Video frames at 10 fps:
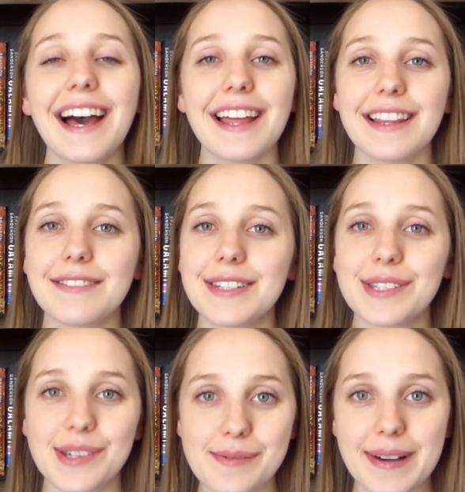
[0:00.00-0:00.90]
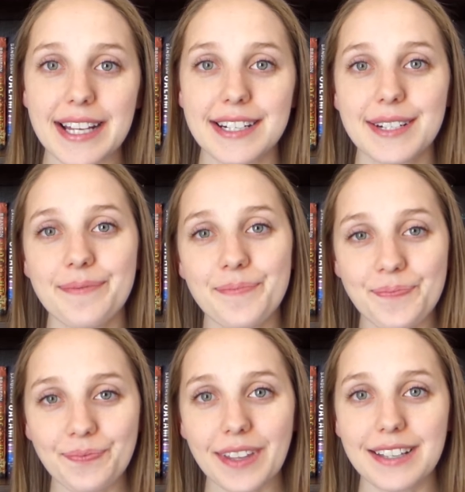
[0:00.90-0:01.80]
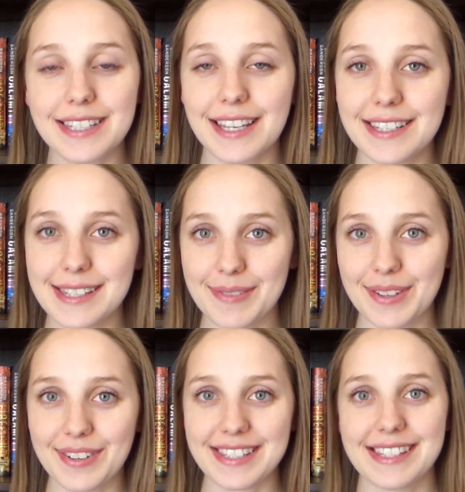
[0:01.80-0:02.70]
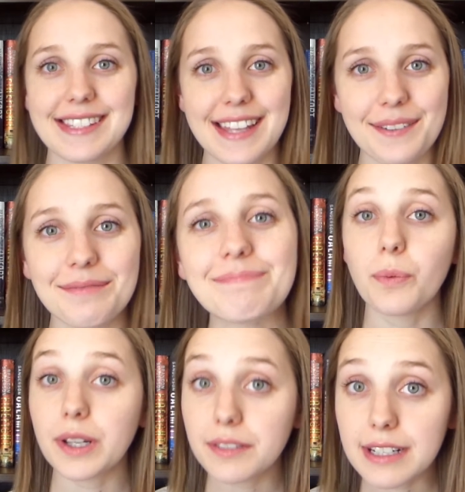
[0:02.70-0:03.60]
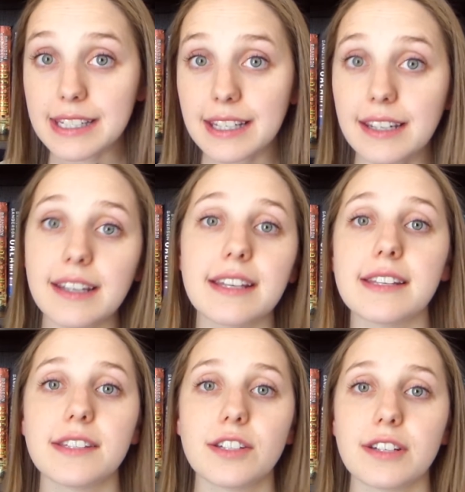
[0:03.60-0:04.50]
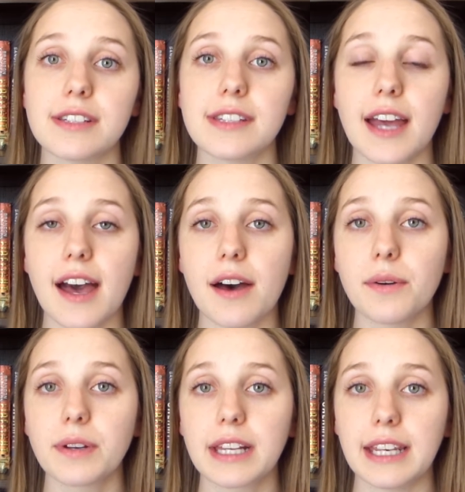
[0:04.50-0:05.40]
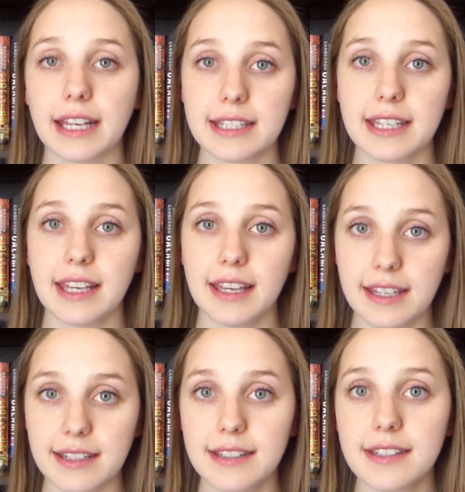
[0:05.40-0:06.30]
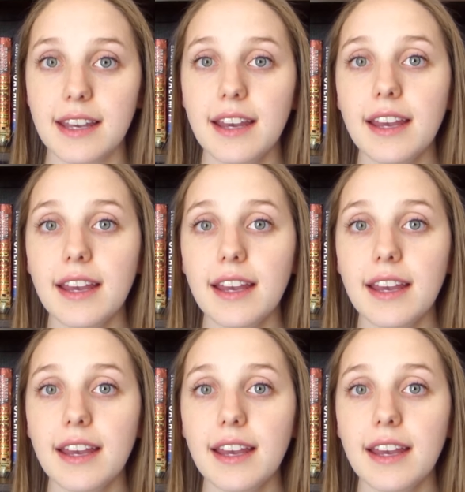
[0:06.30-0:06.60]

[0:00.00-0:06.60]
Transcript: I love it so much. I'll tell you some of the reasons now. One reason is just how connecting it is.